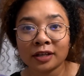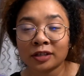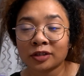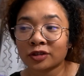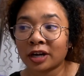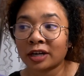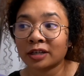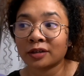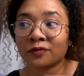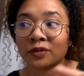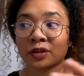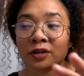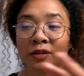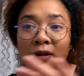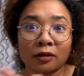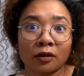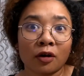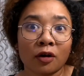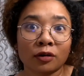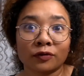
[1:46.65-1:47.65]
trying to figure
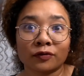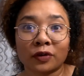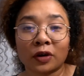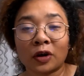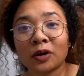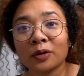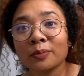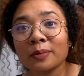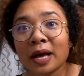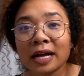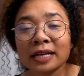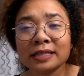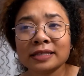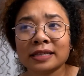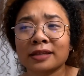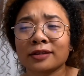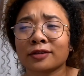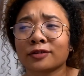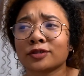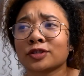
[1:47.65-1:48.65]
out all of her mess,
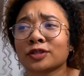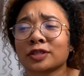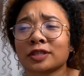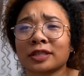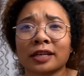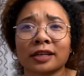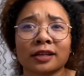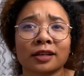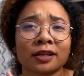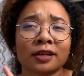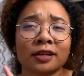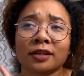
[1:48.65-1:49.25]
and there's just like